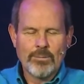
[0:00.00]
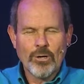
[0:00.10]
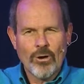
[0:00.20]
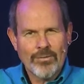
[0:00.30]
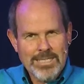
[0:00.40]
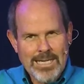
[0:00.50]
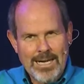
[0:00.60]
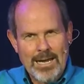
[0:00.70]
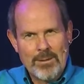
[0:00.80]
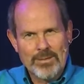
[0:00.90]
But over
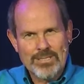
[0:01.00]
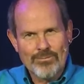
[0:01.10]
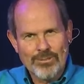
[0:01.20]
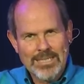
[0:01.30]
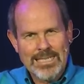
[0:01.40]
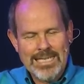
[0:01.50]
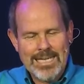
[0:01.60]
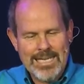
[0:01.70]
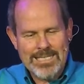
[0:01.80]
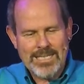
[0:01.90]
time, it's really
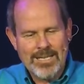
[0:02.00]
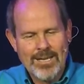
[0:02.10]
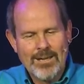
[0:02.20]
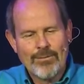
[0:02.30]
easy